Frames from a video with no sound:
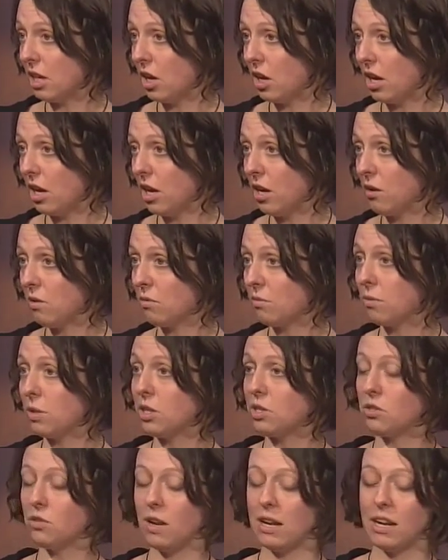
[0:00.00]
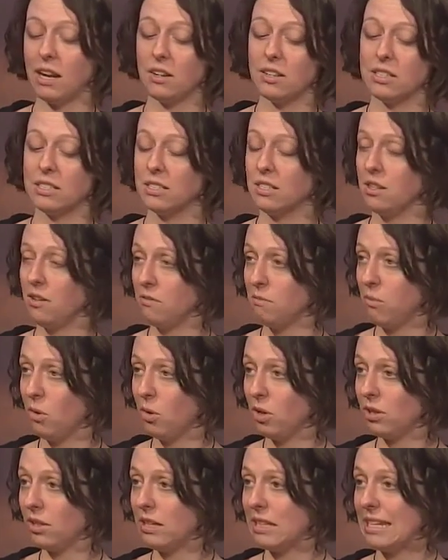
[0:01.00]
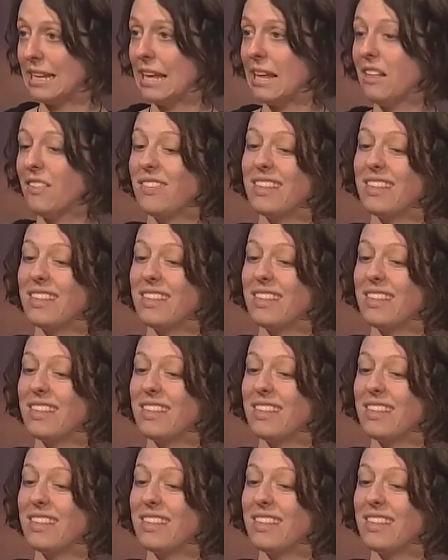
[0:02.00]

area, which right now is City of Portland,